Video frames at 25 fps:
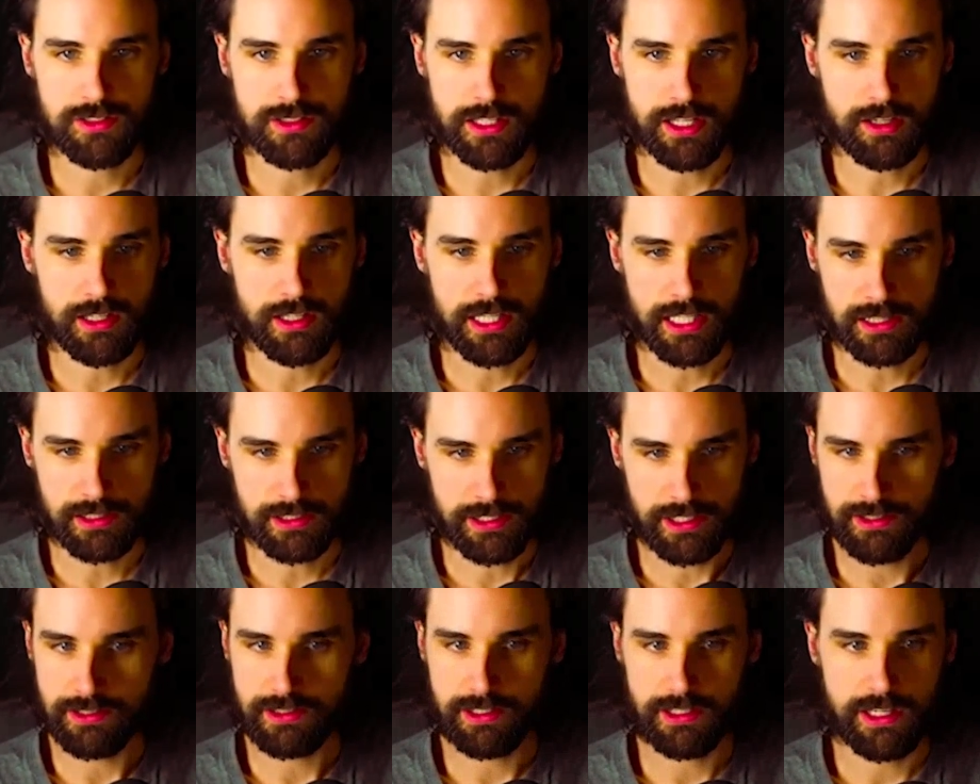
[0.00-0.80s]
that are
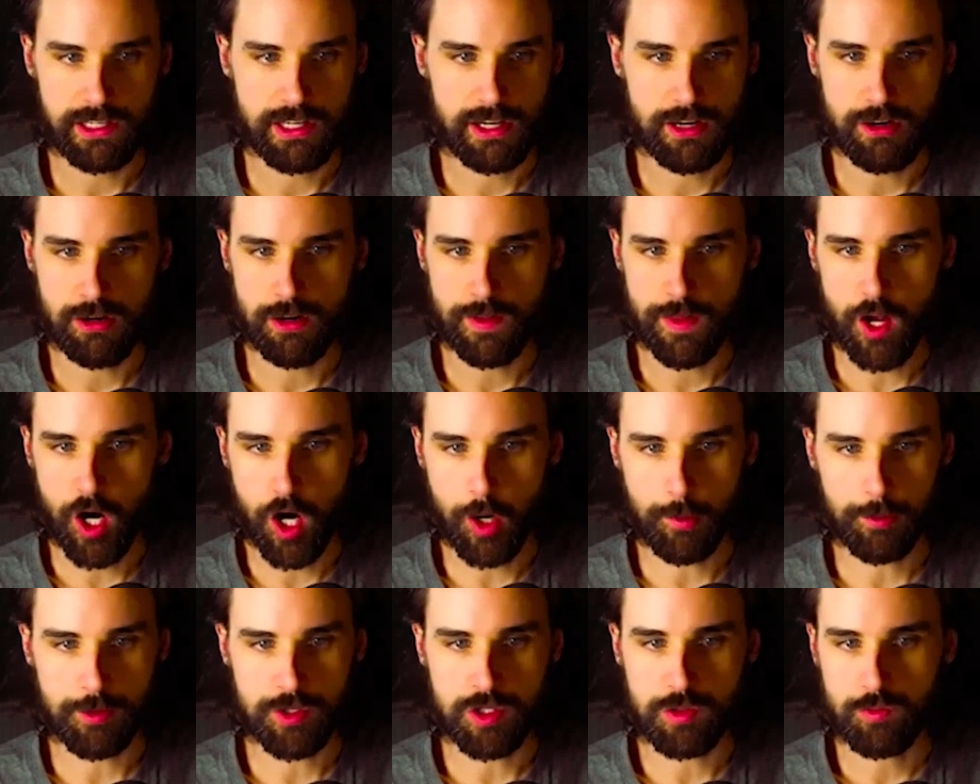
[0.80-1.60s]
listed here on the
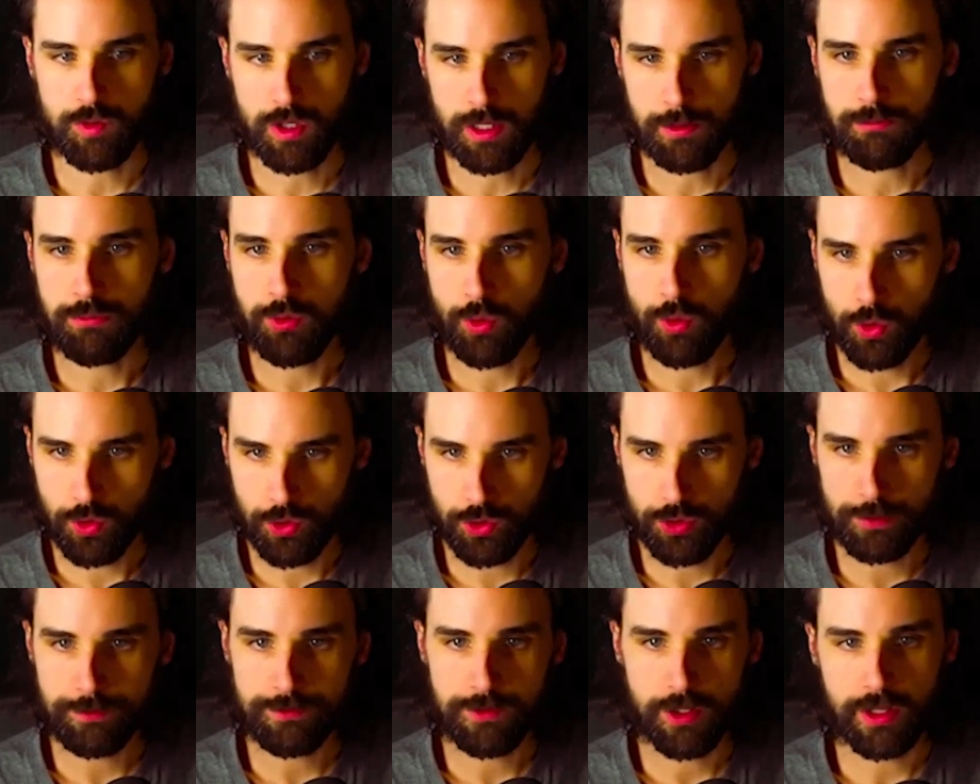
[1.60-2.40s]
Arbitrum 1
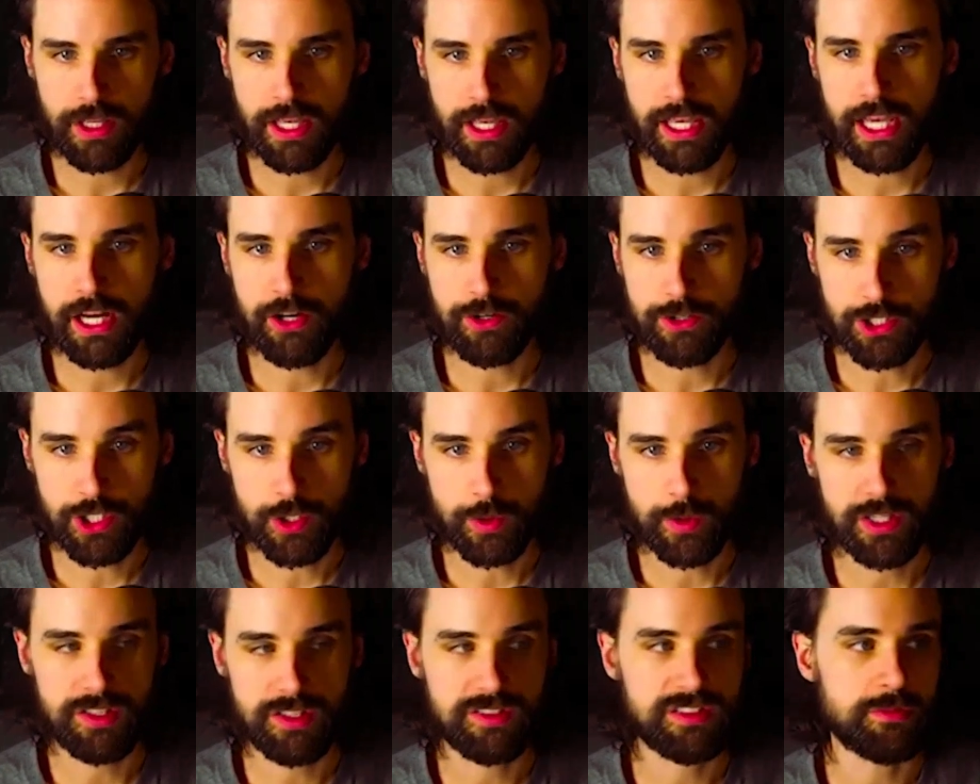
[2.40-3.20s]
portal, okay, or
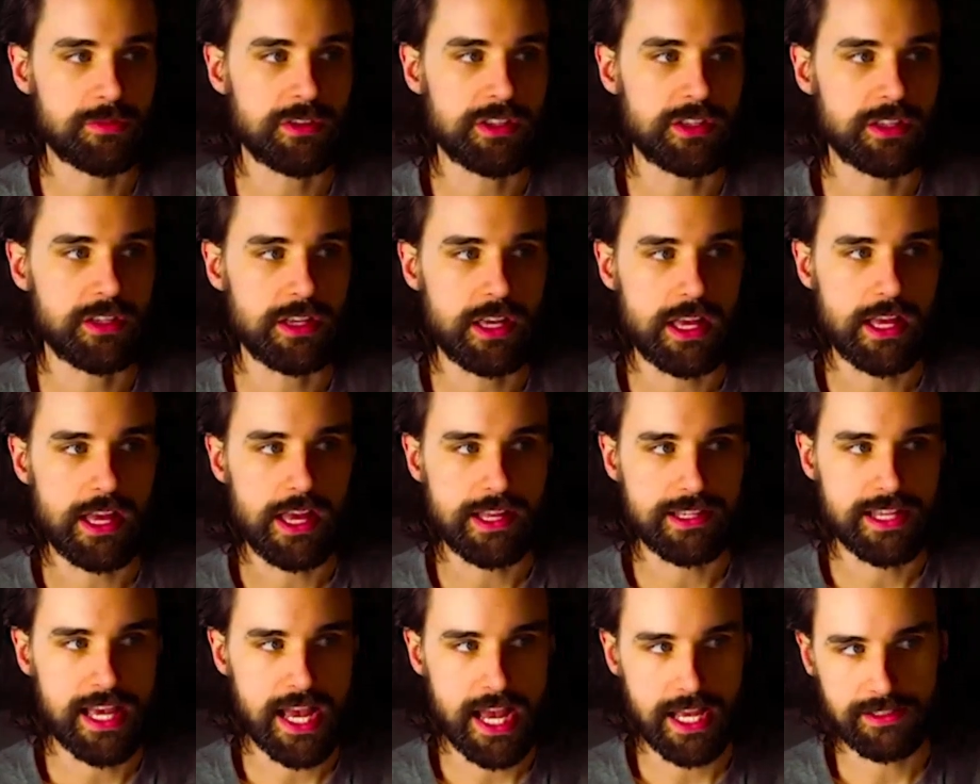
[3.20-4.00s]
doing some of the
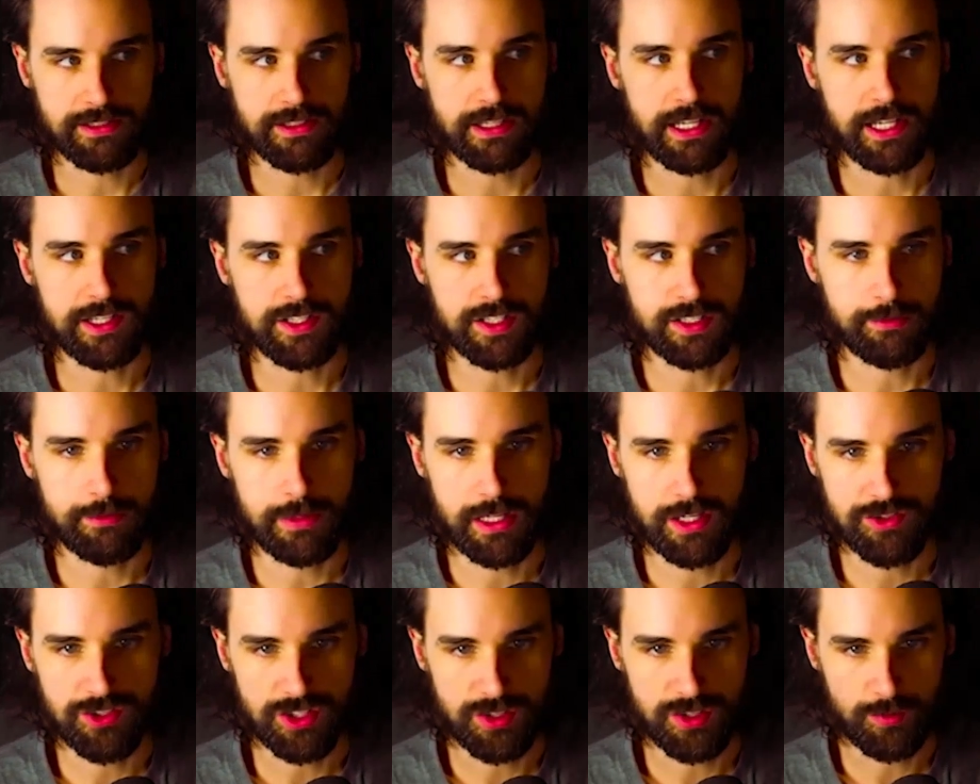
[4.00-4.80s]
tasks that I just
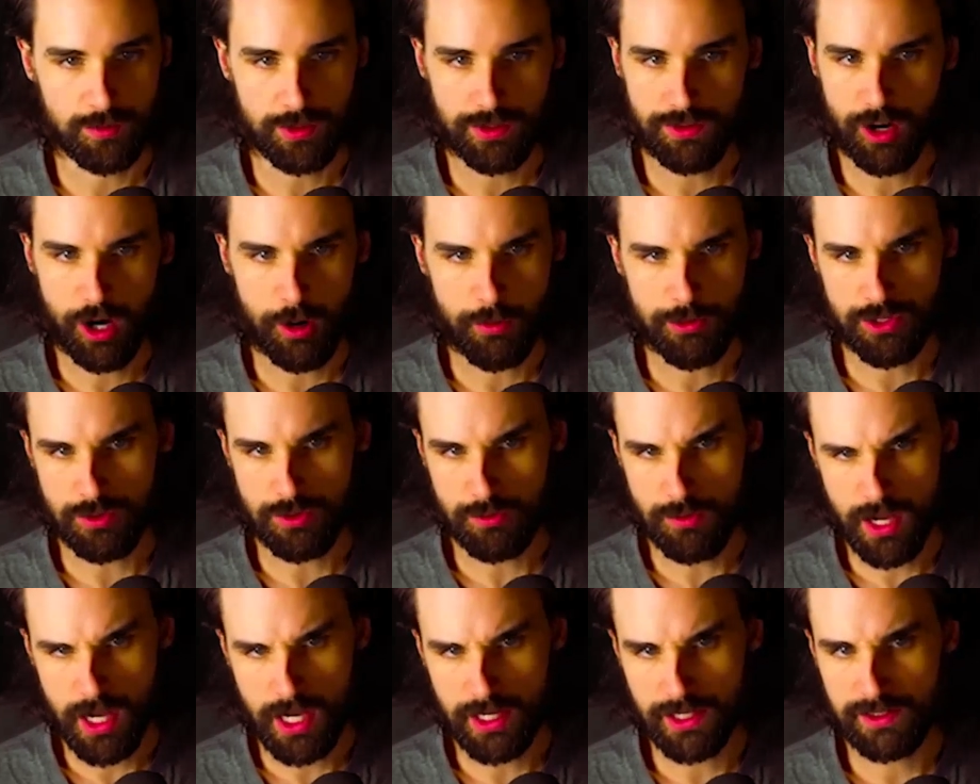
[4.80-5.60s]
mentioned with
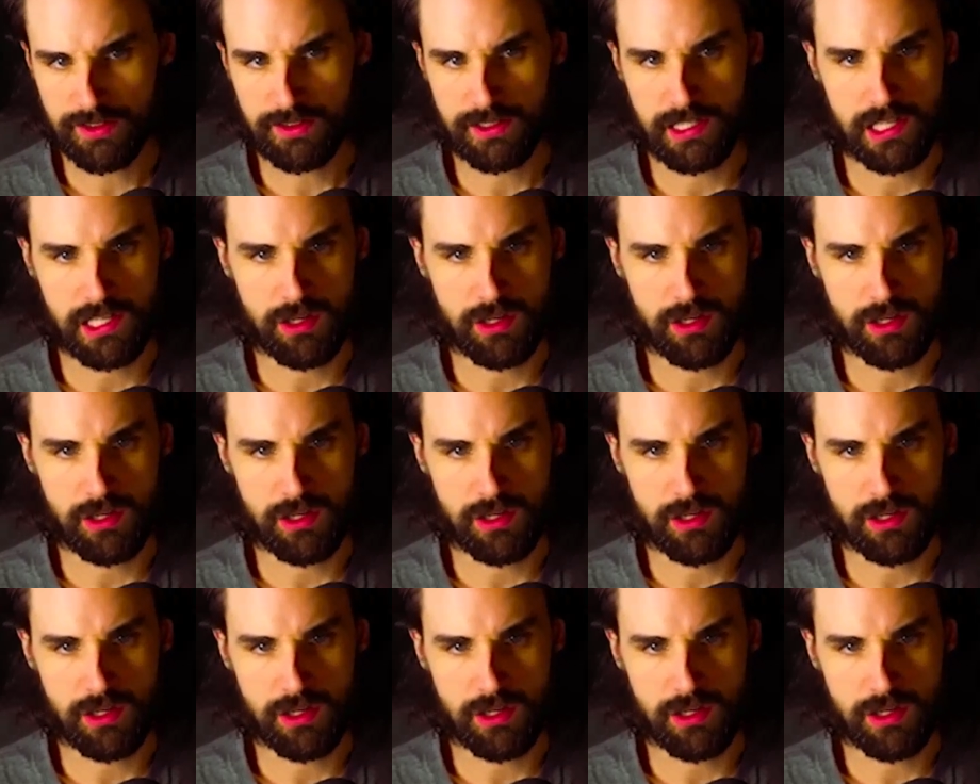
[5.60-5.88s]
Arbitrum Odyssey